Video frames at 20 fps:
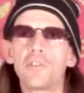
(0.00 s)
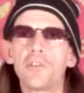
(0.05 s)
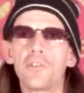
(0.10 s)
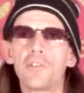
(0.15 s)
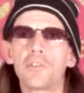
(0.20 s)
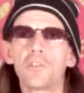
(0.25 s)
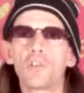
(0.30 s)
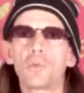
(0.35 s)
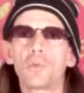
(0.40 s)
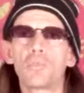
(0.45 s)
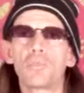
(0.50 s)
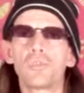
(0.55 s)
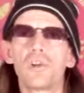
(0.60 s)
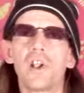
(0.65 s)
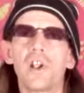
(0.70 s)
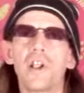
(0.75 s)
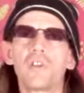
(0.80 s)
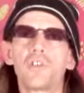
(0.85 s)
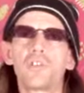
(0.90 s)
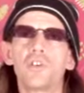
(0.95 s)
and
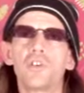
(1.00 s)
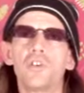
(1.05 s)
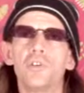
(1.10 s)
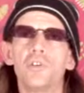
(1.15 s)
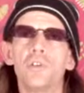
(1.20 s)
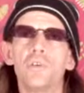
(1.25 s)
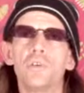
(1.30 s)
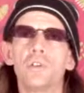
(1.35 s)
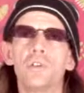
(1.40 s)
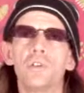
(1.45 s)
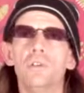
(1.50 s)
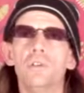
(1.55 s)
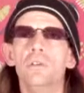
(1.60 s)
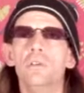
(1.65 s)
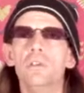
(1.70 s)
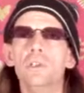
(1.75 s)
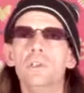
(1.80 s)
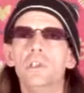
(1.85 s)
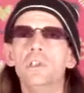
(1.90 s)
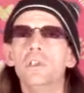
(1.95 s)
suppress you,
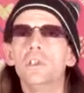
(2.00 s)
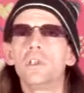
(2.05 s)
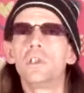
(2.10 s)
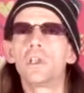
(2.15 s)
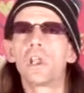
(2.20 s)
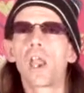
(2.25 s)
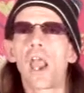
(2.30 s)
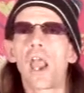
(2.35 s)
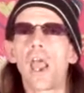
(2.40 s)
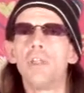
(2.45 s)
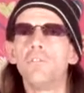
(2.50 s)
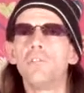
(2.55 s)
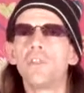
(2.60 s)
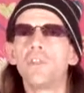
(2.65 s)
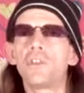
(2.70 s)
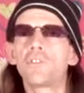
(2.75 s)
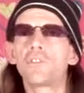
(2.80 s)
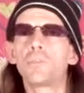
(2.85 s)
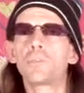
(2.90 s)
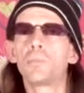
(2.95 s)
and
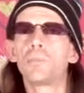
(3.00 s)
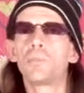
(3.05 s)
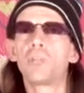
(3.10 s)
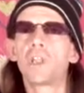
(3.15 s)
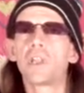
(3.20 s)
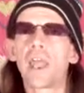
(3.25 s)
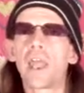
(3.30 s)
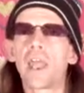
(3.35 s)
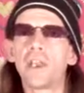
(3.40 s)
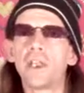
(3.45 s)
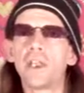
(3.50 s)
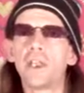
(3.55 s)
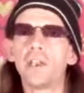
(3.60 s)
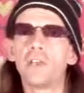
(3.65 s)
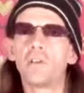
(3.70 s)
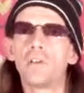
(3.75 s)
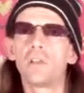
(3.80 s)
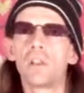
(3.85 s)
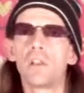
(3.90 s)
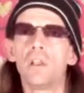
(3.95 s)
this planet
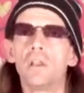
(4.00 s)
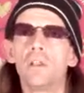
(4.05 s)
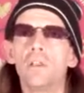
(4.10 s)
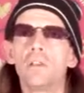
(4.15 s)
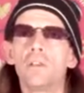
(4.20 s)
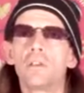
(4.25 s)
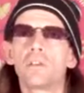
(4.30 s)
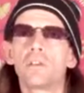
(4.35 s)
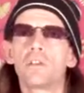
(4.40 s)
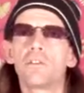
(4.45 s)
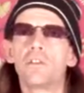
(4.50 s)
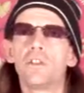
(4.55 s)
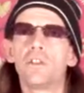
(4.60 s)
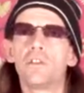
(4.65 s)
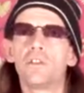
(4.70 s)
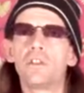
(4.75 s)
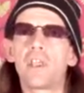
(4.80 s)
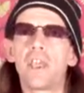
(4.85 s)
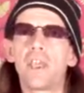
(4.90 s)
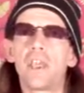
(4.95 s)
to
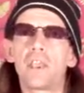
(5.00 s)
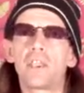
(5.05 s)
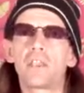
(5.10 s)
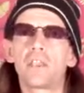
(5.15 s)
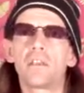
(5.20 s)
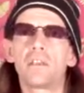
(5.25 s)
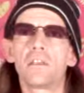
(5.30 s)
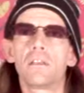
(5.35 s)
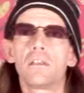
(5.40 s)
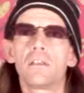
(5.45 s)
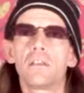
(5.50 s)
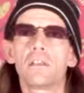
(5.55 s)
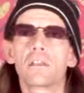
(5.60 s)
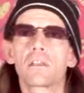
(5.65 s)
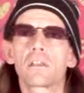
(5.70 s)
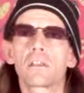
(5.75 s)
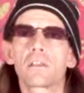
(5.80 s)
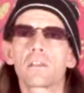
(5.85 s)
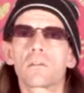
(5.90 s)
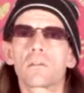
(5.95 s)
take
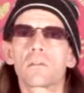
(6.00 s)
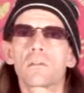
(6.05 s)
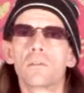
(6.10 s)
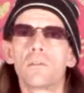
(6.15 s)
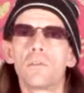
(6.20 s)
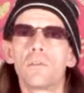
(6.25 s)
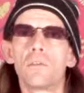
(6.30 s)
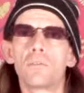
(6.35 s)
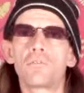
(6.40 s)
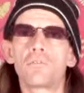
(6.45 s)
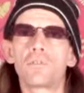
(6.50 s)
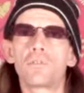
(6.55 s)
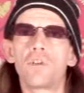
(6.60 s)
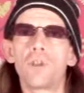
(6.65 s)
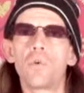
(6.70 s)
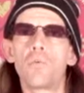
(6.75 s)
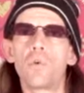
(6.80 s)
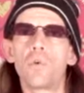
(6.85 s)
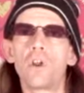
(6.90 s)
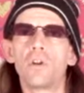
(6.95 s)
your free
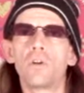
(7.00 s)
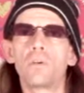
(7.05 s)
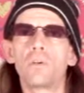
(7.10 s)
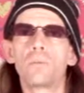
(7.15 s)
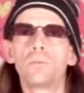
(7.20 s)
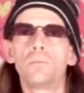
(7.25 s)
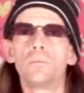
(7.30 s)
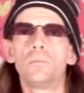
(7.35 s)
will.